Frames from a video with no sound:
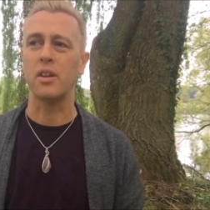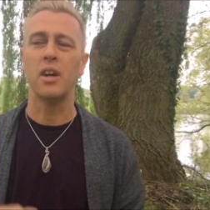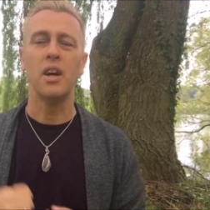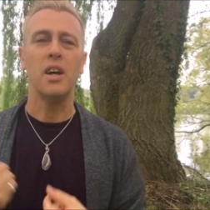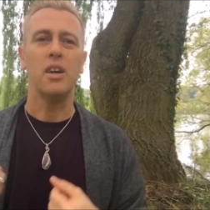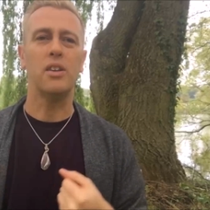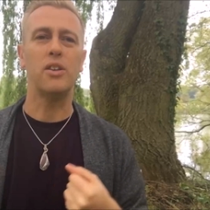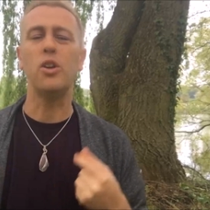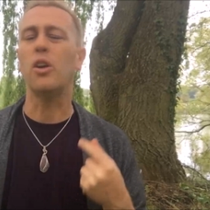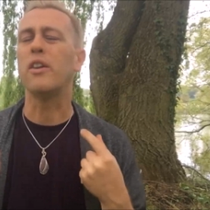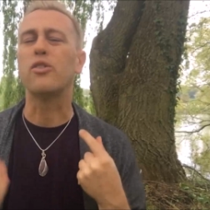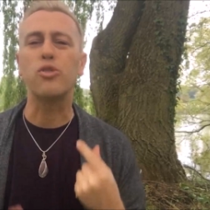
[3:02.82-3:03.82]
that, you
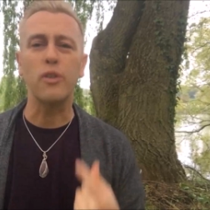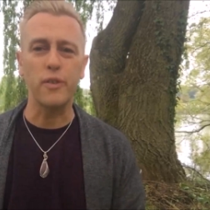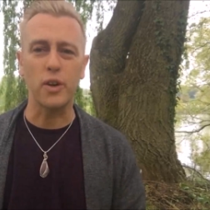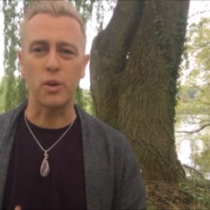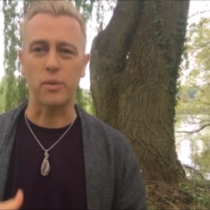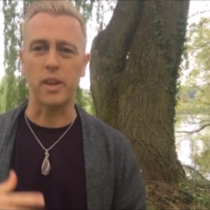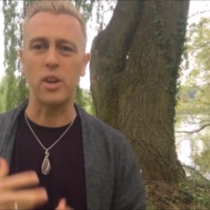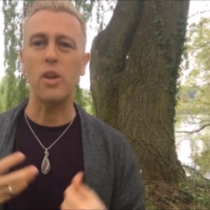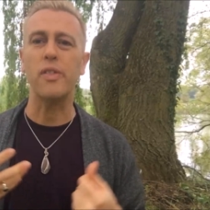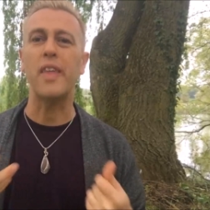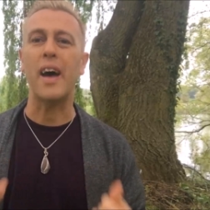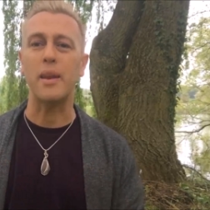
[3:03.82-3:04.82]
know, they're trivial, they're
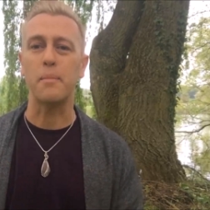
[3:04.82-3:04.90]
not that